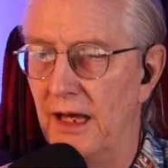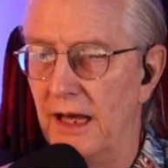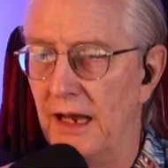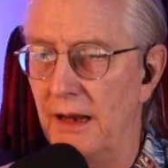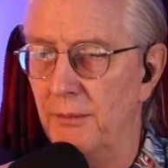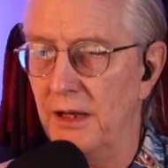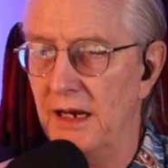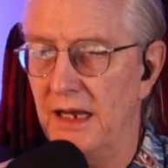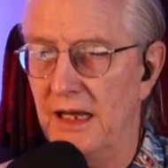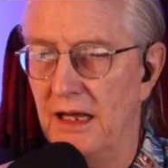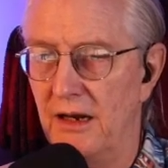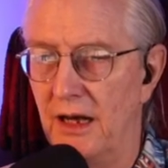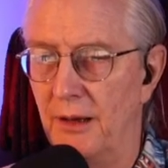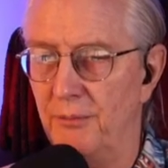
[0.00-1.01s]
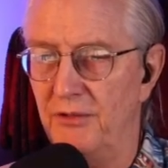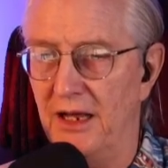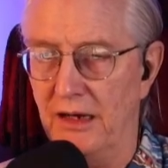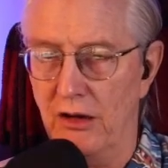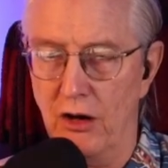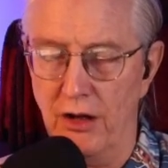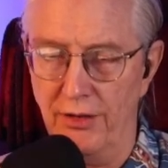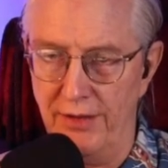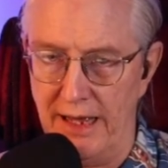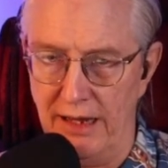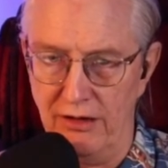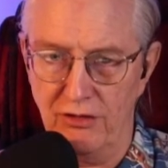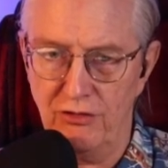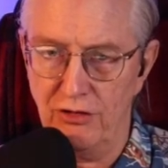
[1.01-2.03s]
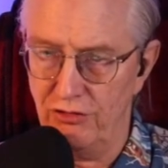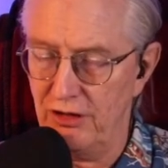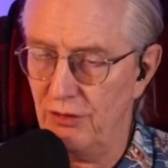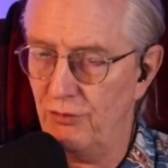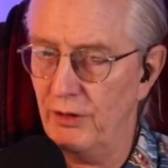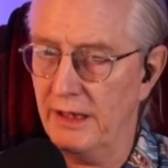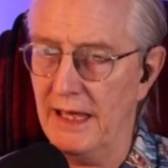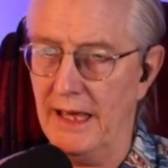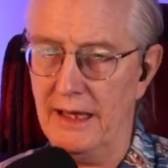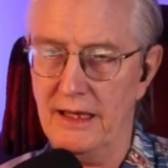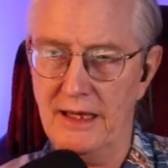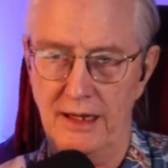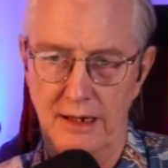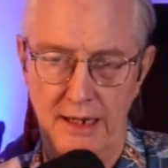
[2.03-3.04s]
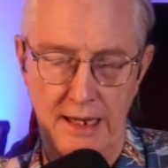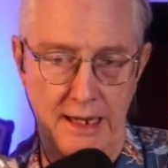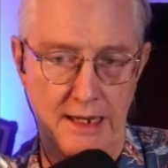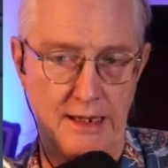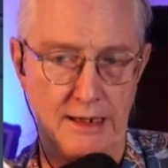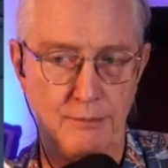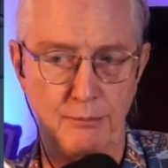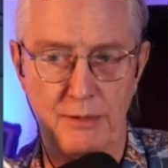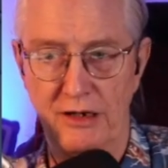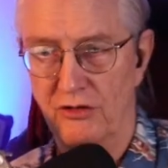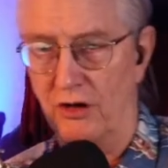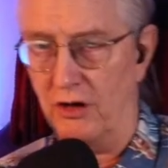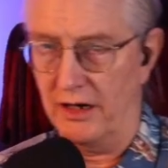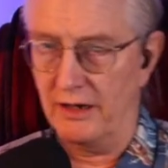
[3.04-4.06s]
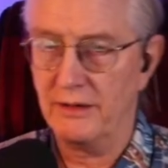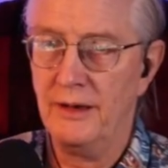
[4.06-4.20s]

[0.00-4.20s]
And I'm going to hit update on that to see if we can't get a METAR.